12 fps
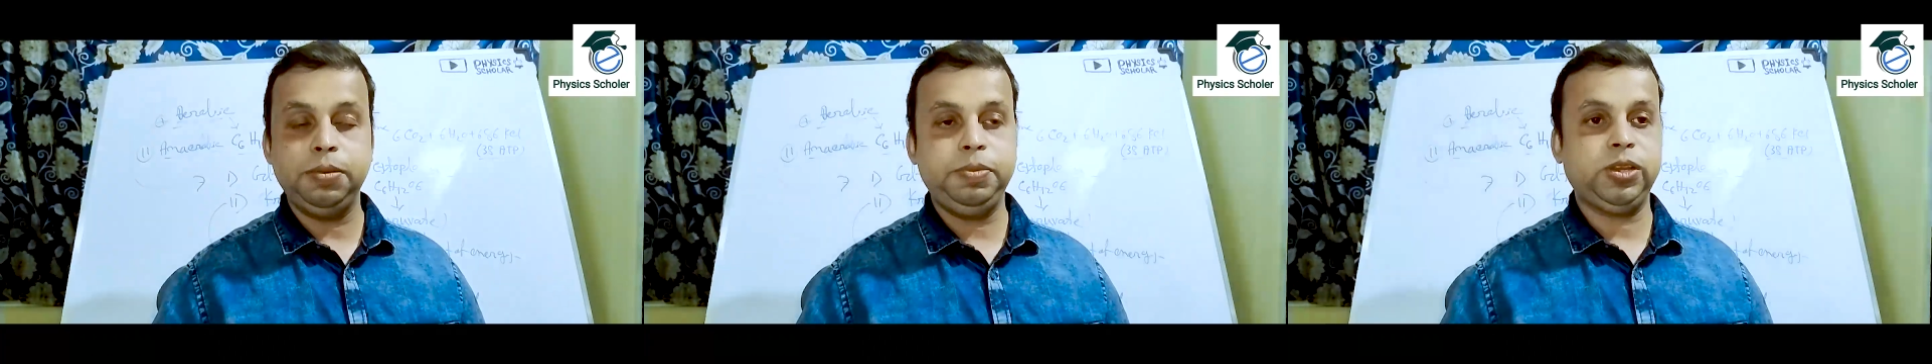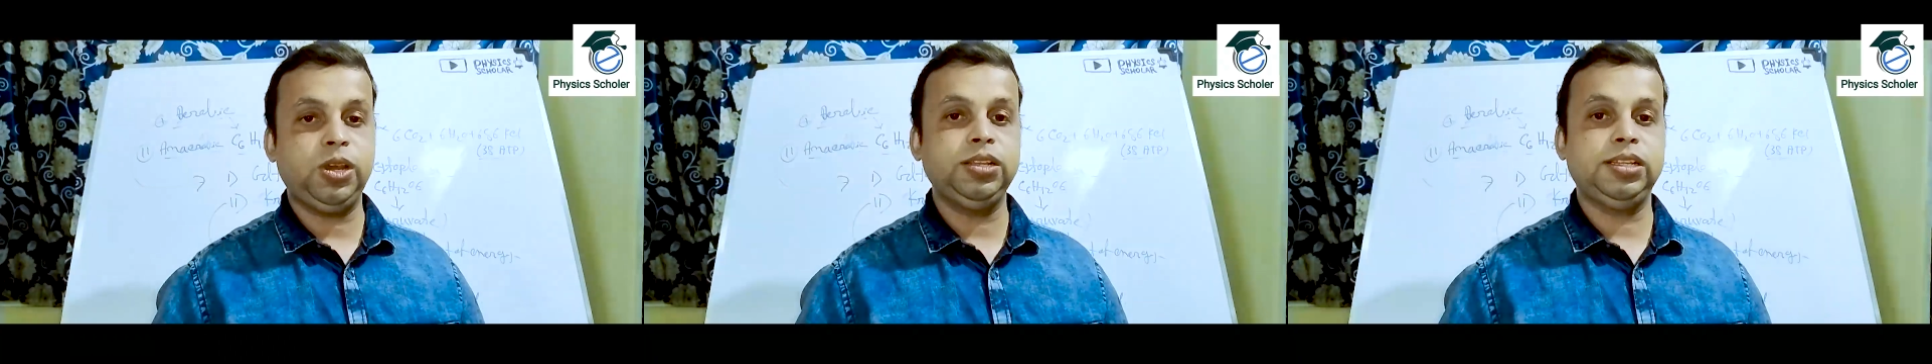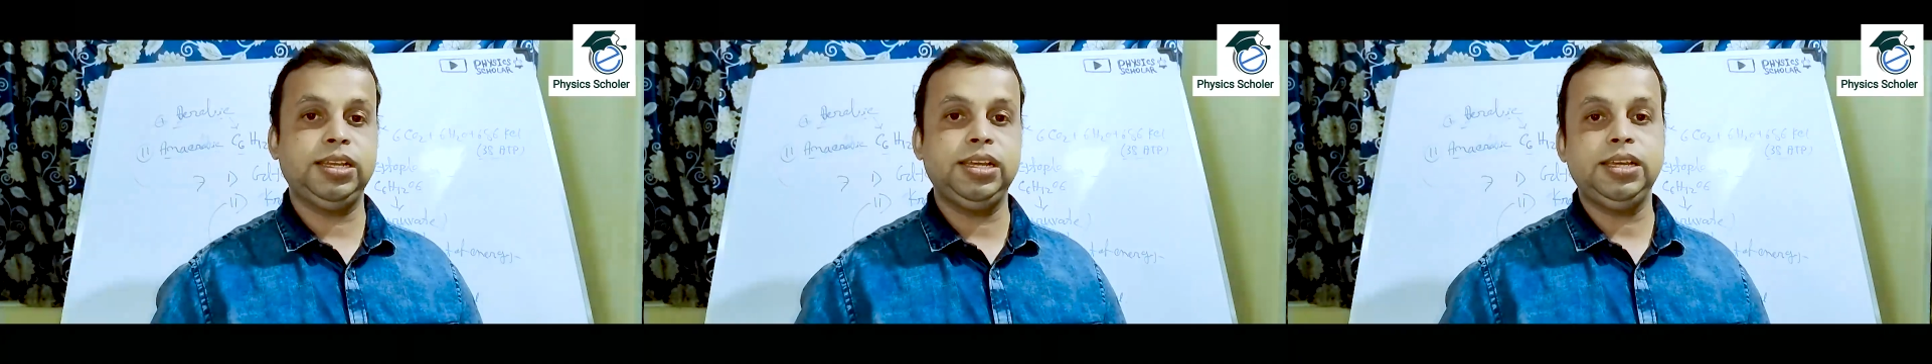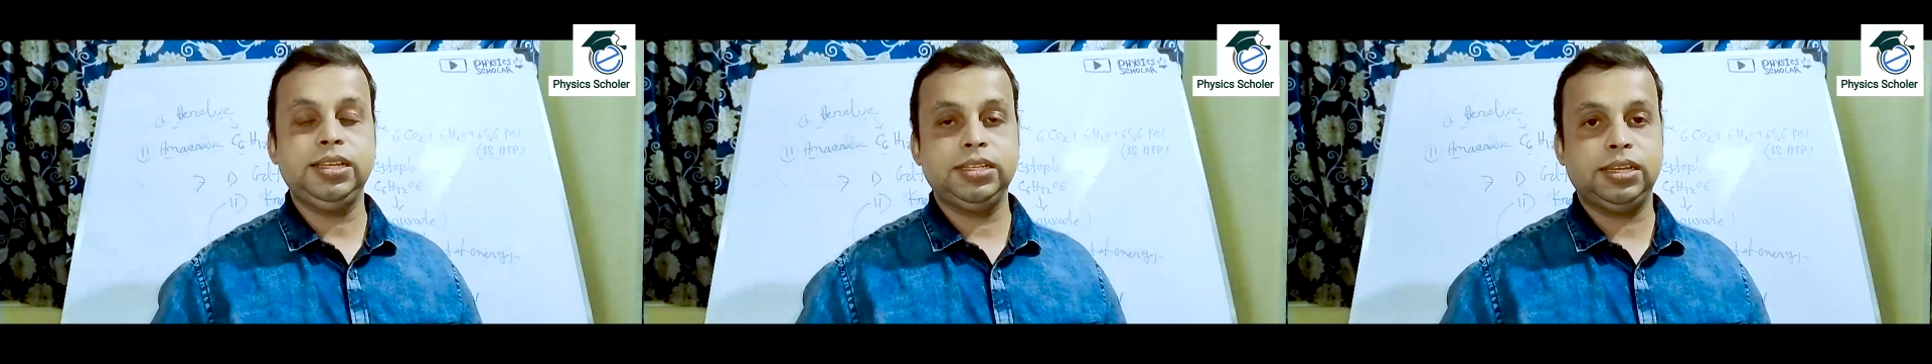Because
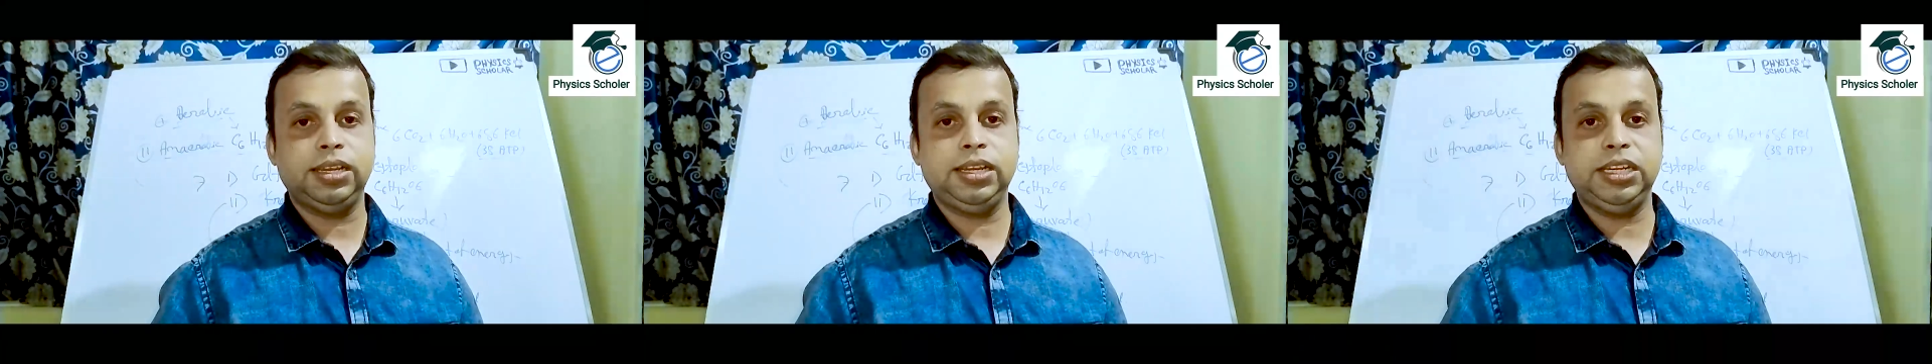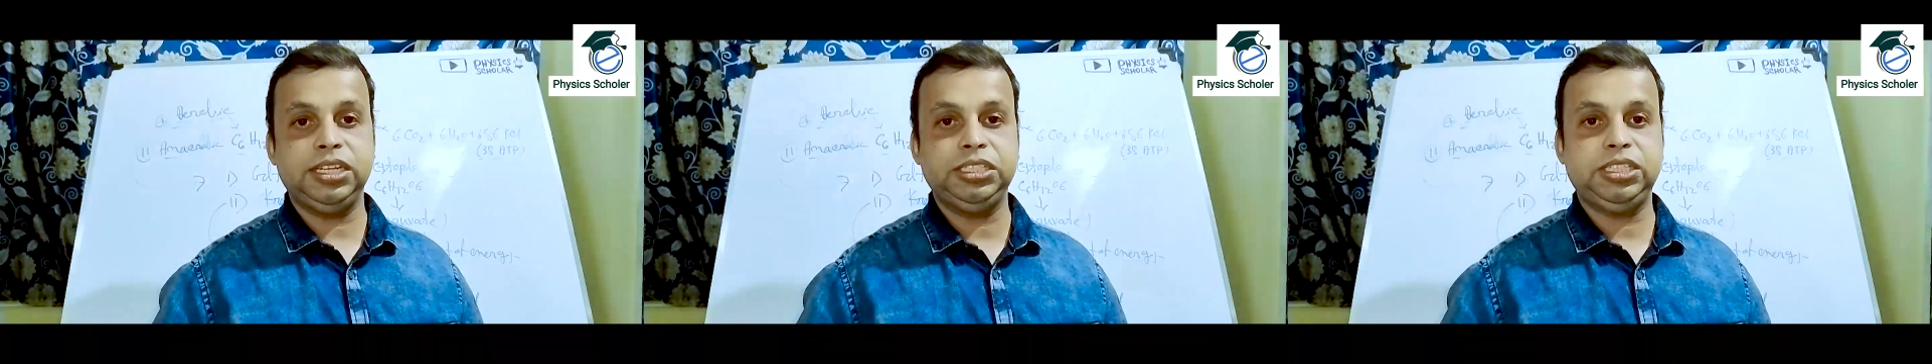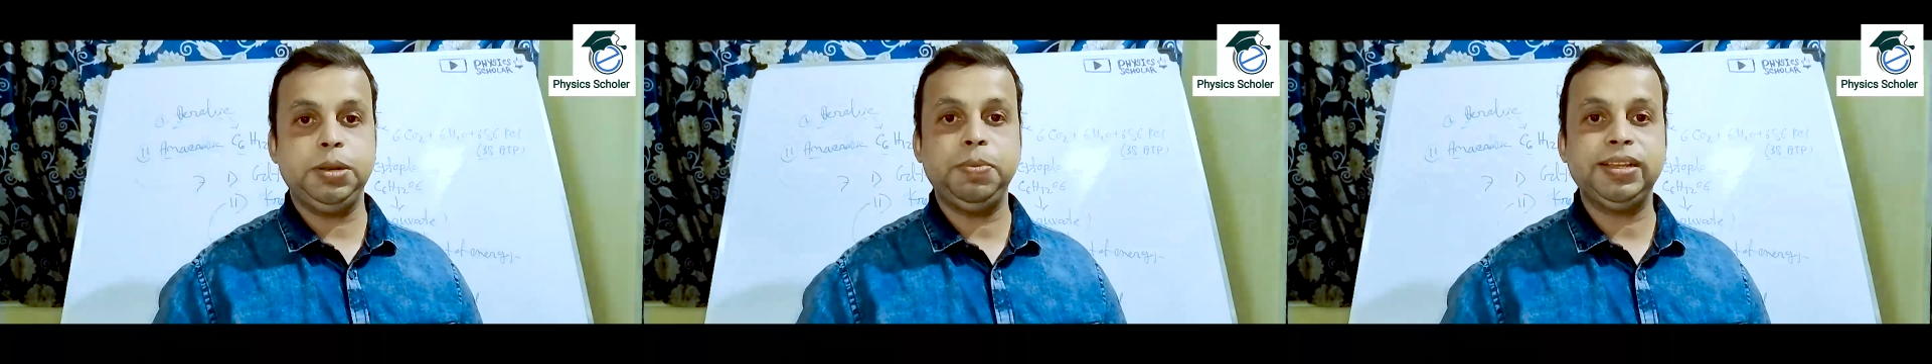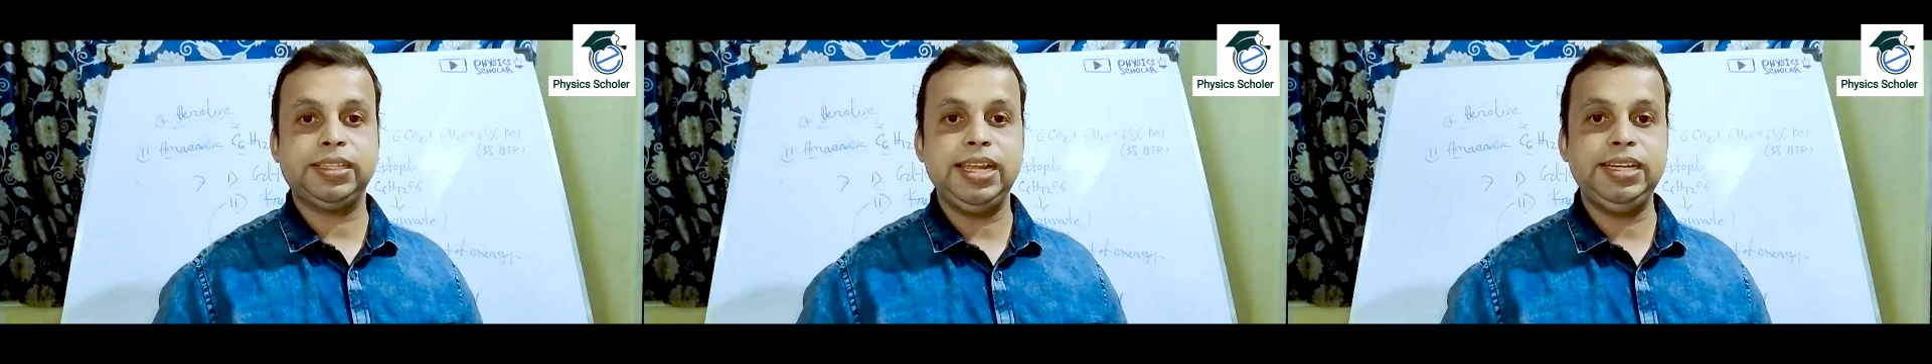the
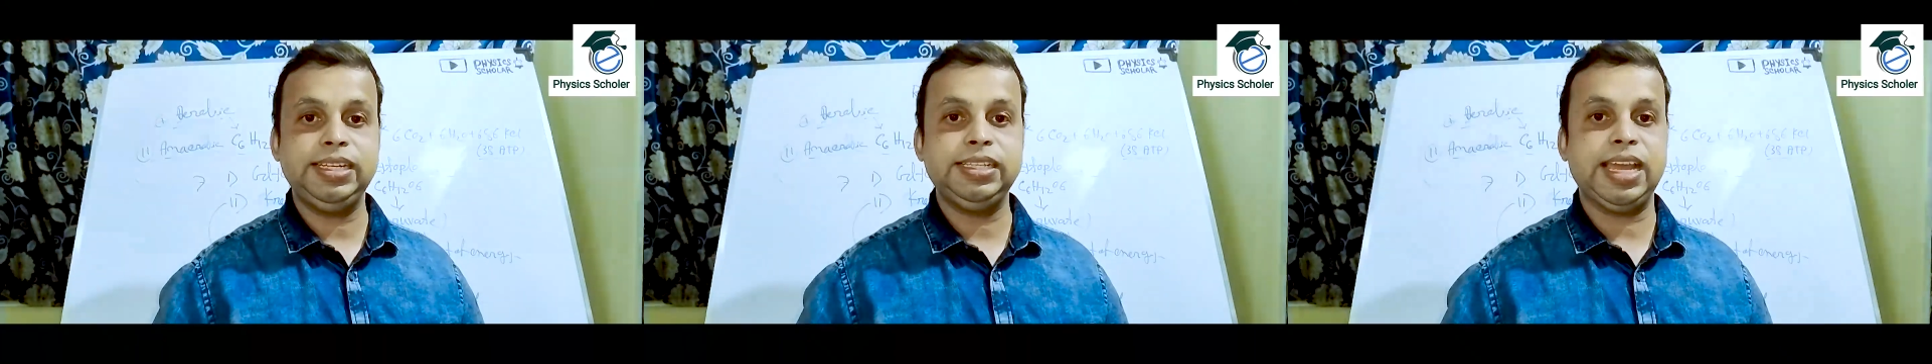German scientist